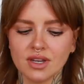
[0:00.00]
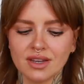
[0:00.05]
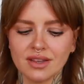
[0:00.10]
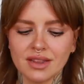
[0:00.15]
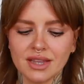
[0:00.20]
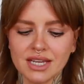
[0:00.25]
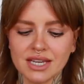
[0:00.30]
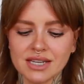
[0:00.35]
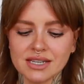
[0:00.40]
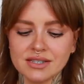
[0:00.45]

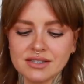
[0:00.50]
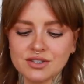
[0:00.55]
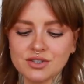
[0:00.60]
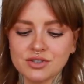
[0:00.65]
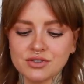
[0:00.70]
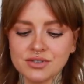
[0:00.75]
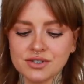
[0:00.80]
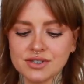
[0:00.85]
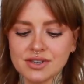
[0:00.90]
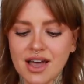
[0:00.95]
These
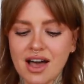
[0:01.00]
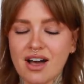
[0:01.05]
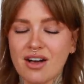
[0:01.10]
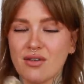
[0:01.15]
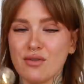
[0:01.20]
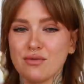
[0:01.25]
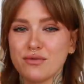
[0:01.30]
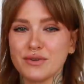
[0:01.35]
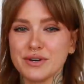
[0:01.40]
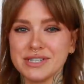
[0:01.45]
do
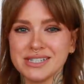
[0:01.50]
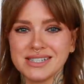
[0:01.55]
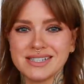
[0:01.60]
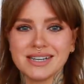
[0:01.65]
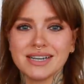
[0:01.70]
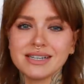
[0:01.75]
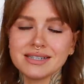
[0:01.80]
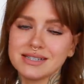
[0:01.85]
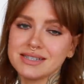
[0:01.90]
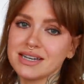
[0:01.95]
sell for
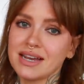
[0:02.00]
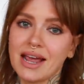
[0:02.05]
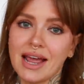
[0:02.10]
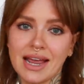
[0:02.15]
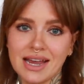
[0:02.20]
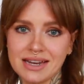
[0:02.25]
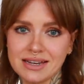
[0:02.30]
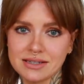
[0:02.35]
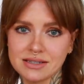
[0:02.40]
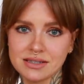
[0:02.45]

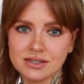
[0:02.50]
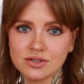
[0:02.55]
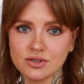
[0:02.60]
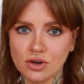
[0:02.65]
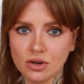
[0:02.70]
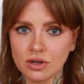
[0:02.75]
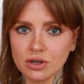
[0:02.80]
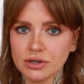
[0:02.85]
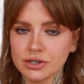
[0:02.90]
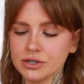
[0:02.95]

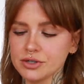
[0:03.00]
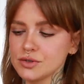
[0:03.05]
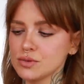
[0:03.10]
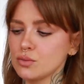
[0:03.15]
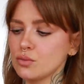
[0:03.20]
$68,